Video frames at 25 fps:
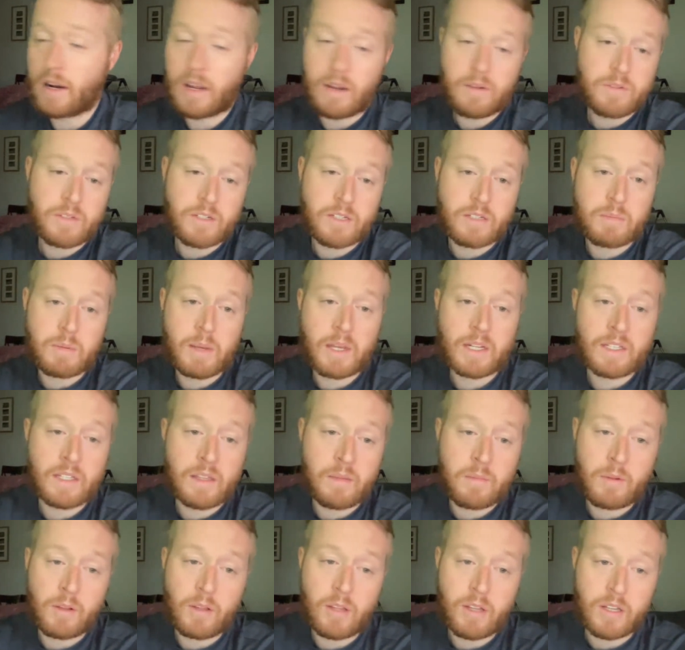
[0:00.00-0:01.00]
I was expecting
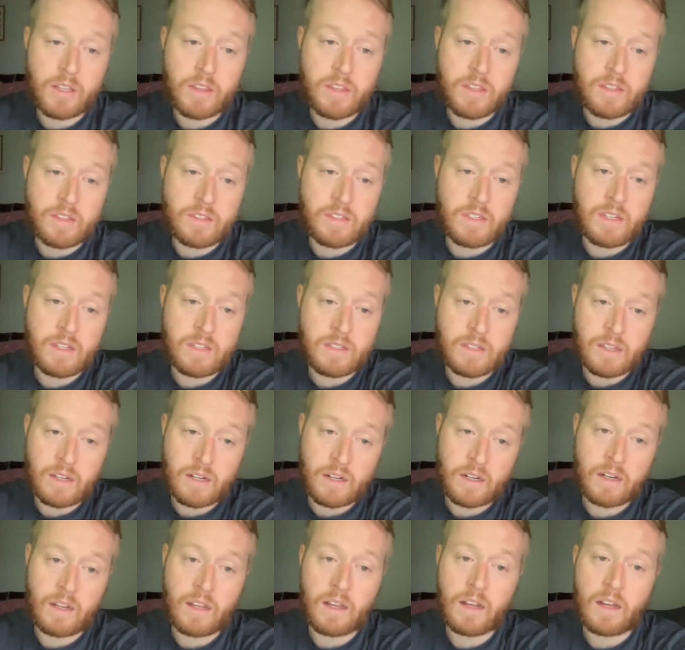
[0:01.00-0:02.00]
them to look this
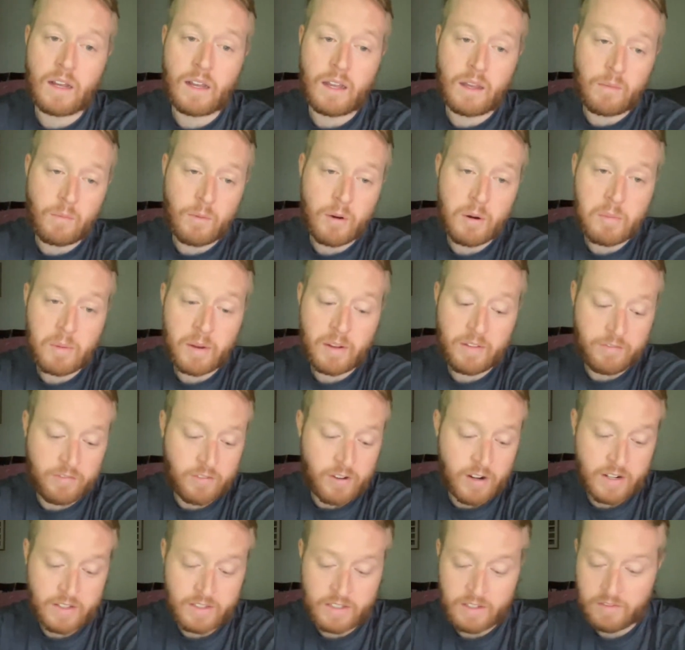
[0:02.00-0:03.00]
season. And one of my
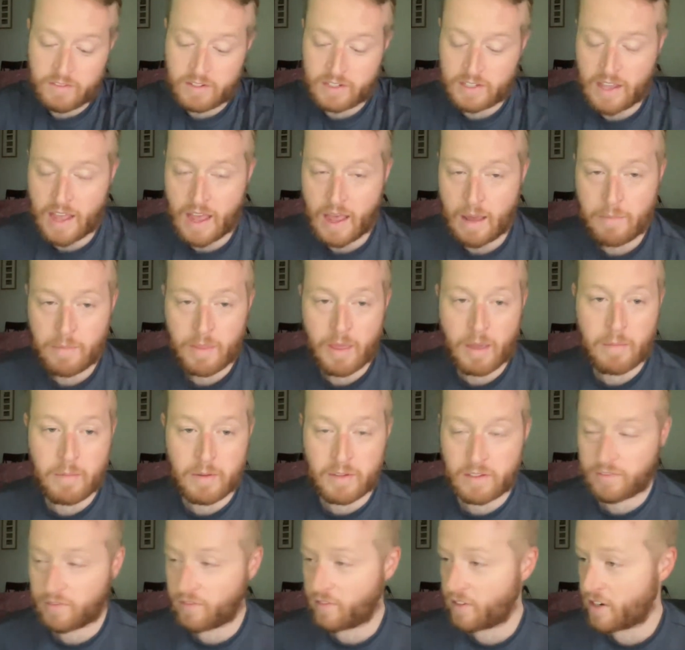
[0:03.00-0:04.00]
friends even tabbed them
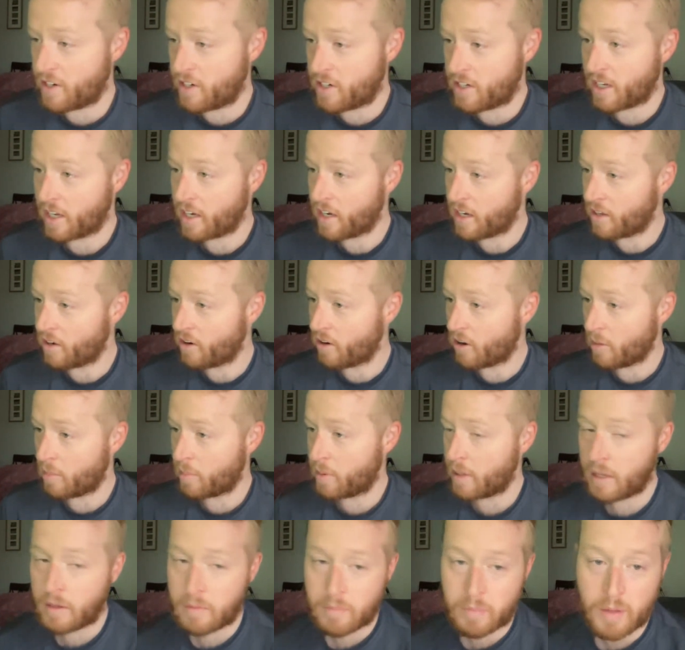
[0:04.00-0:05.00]
as finishing in a
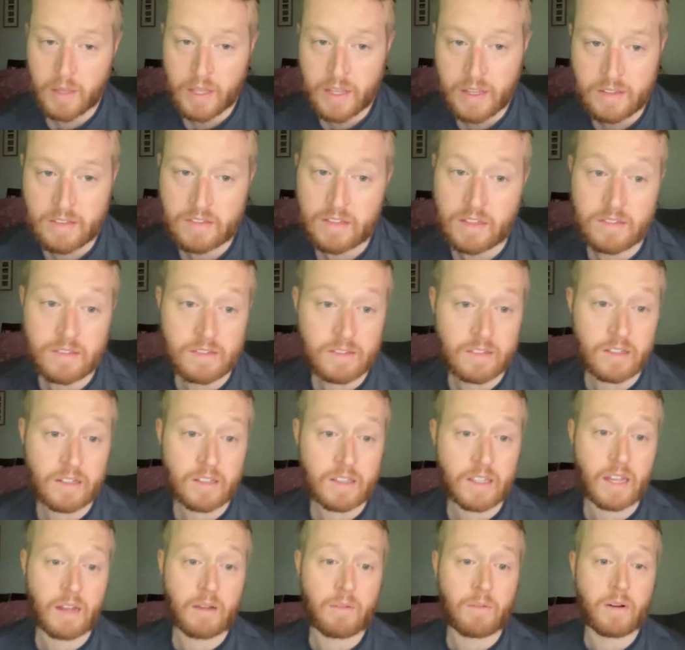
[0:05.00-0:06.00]
European place. Doesn't look
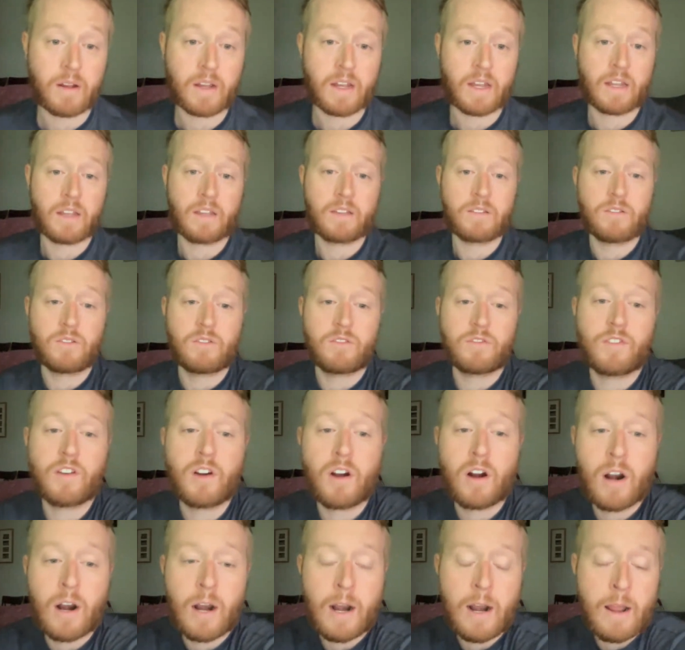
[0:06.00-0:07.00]
that way so
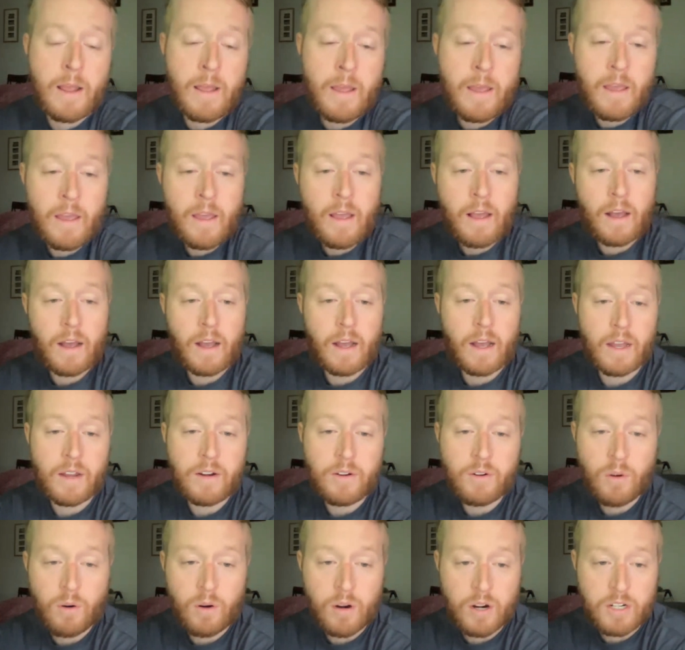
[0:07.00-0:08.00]
far.
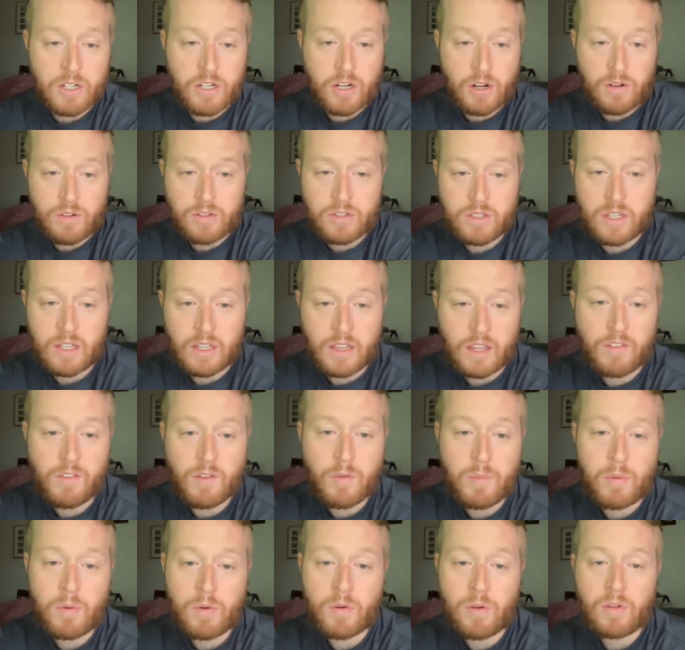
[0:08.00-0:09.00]
Norwich hosting
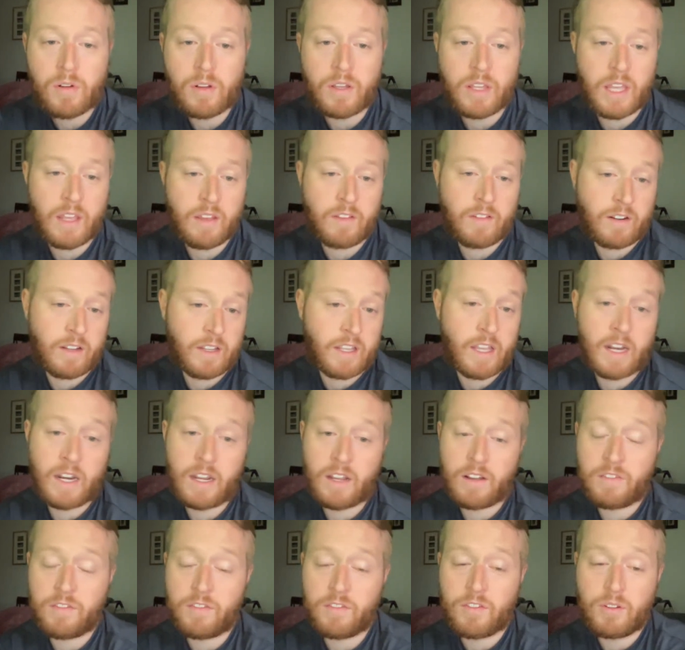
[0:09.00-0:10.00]
Liverpool, getting
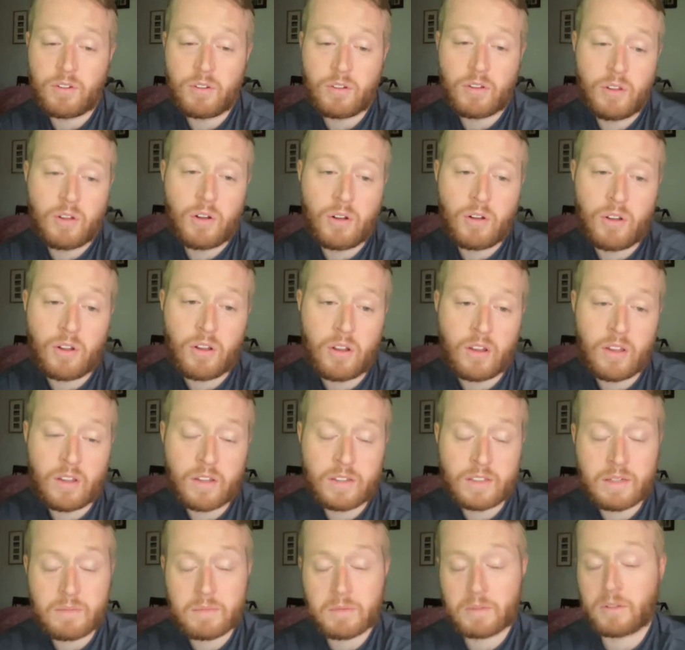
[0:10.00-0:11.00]
a full goal.
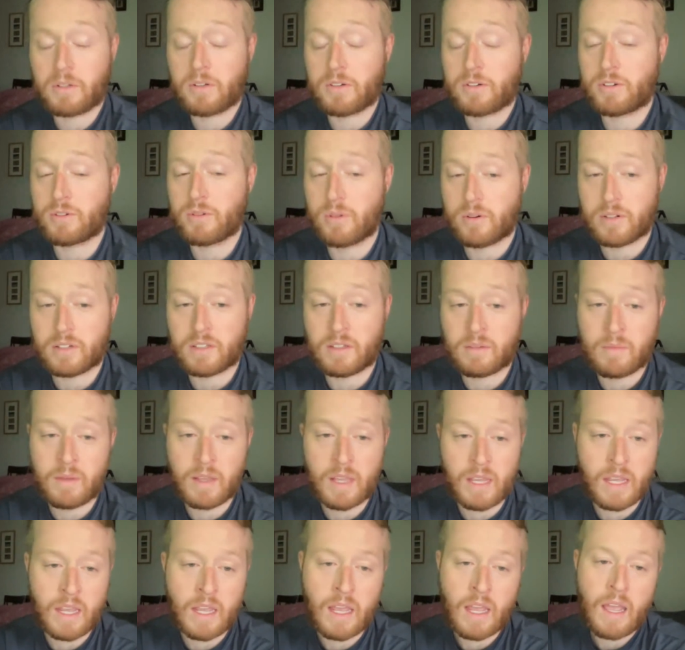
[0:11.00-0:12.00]
Seems a little short to
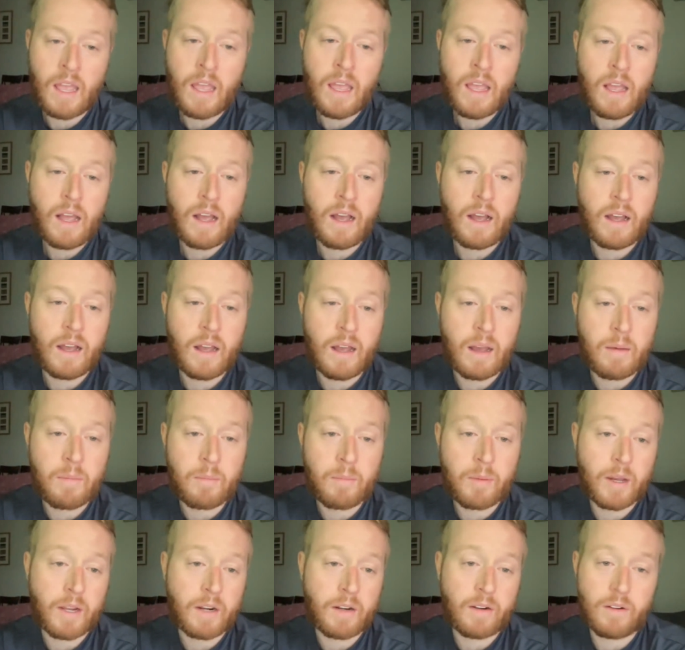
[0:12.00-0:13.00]
me.
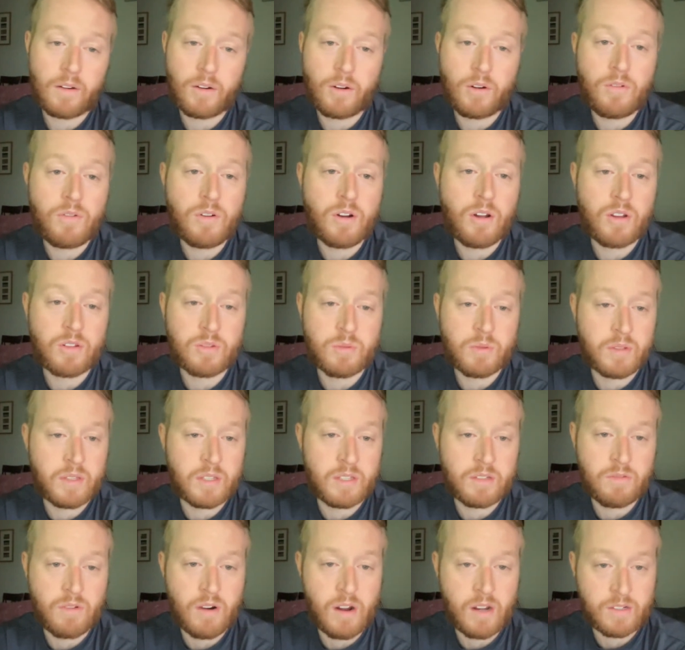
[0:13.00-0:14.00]
But who knows what
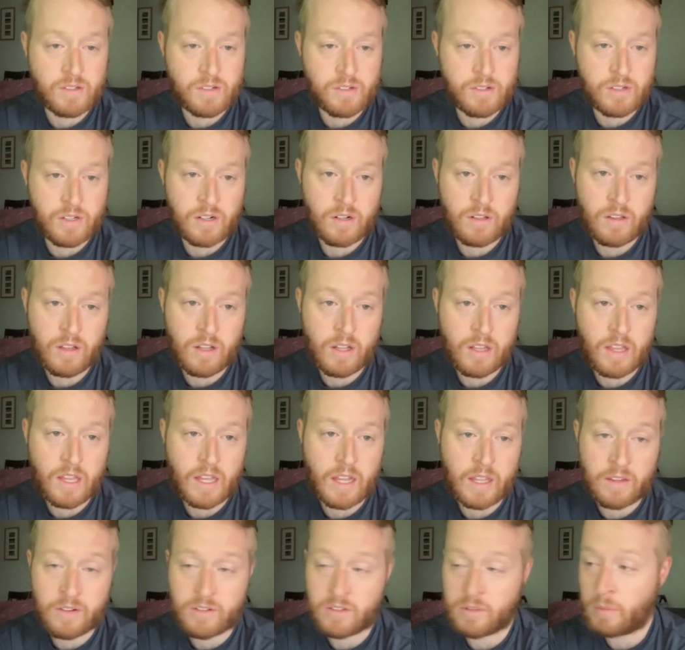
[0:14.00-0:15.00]
these rosters are going to look
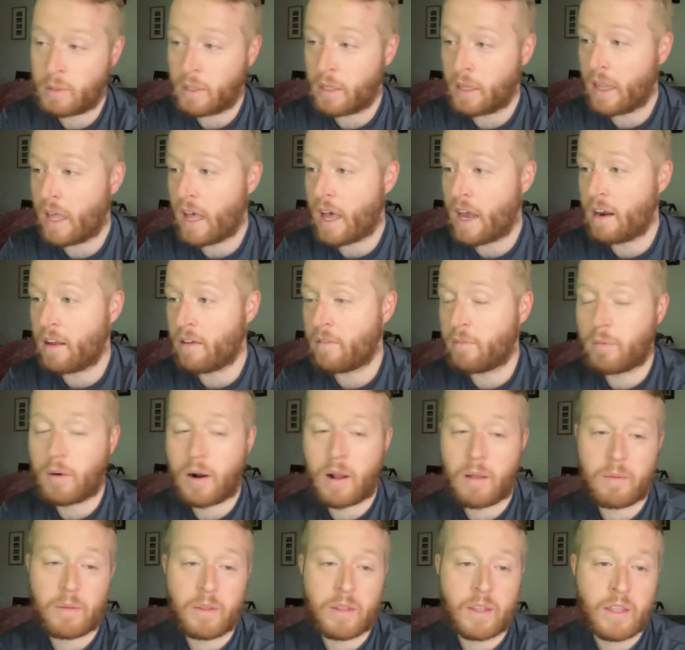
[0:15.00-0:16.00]
like. There's going to be a lot of
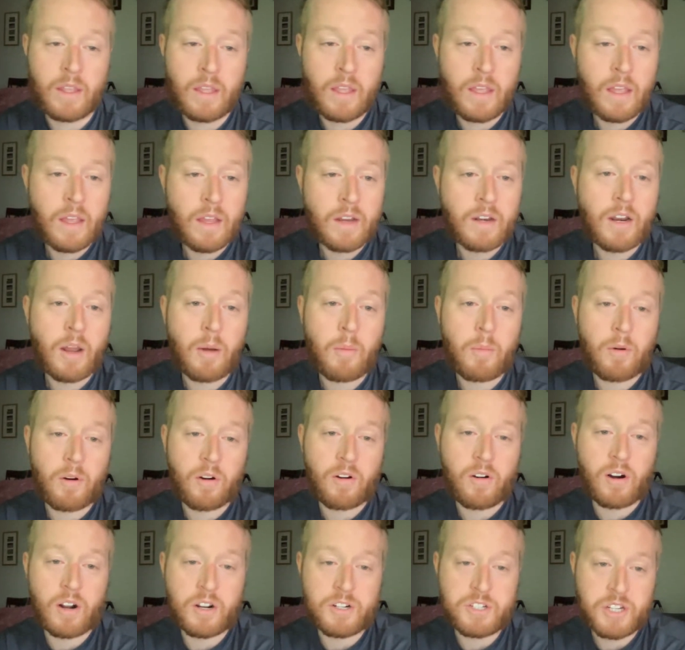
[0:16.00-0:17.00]
probably number
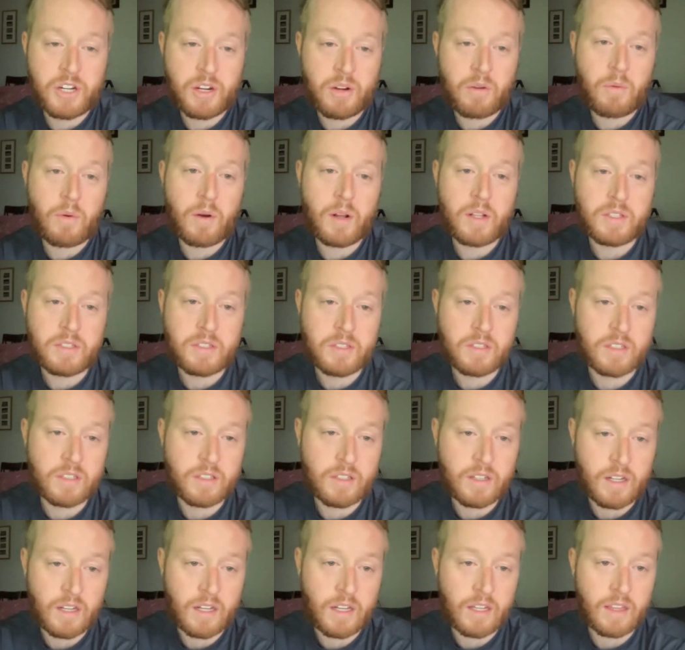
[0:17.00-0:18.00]
crunching once
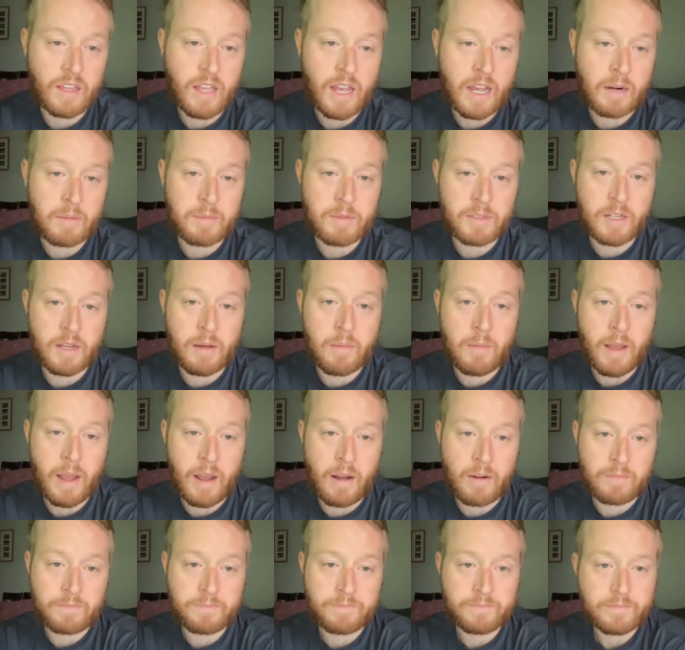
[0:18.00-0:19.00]
lineups come
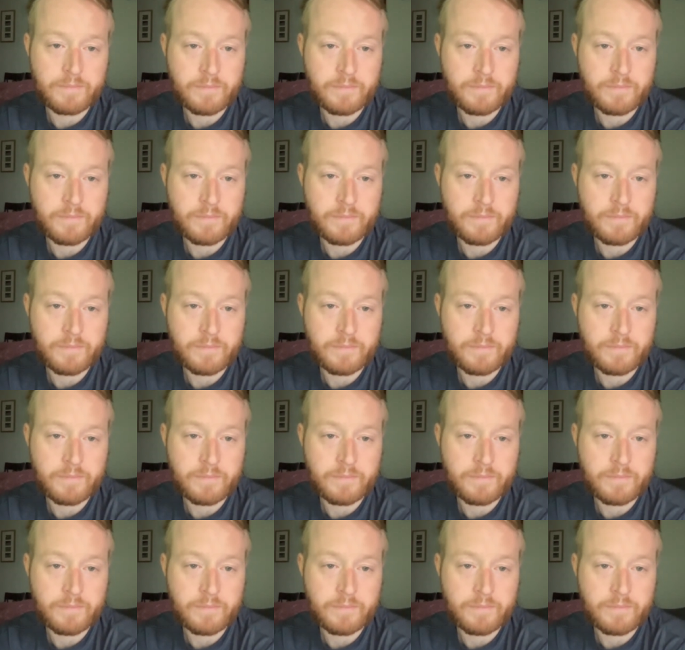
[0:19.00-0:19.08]
out.